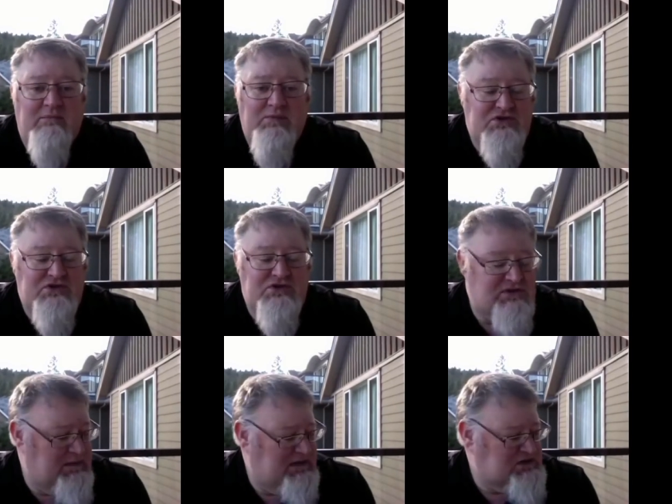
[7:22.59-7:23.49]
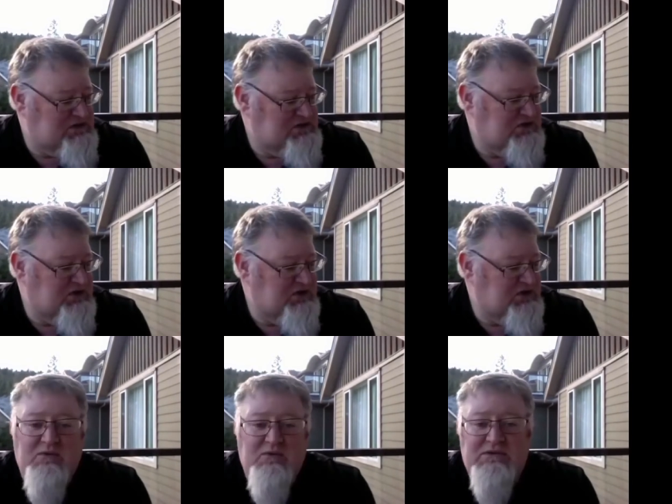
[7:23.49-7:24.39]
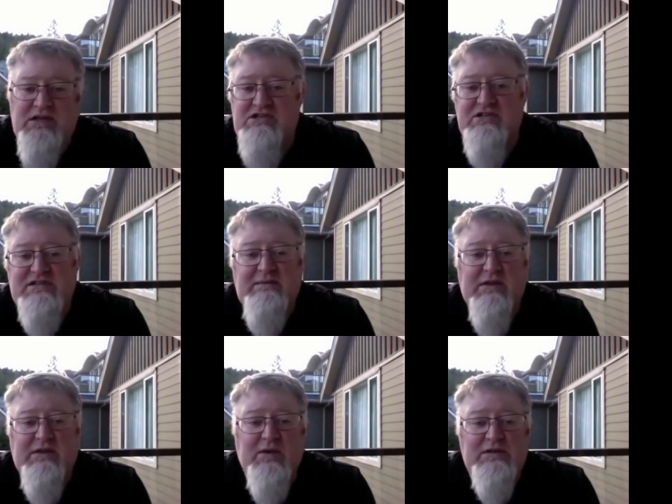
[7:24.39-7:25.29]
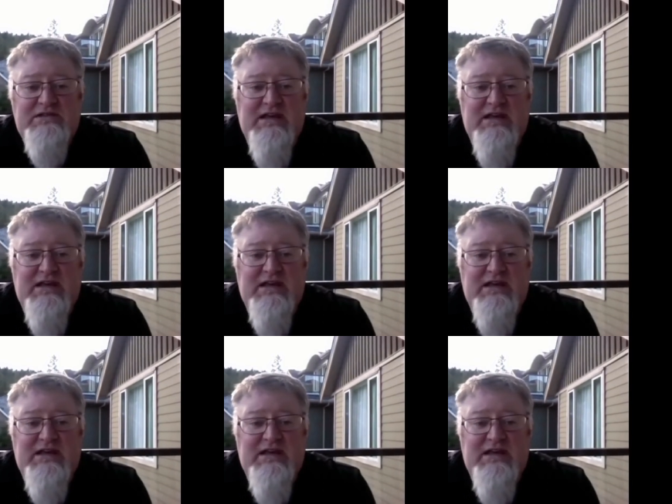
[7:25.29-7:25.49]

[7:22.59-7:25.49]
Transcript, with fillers: preachers and ministers, you know that they don't teach the same thing once,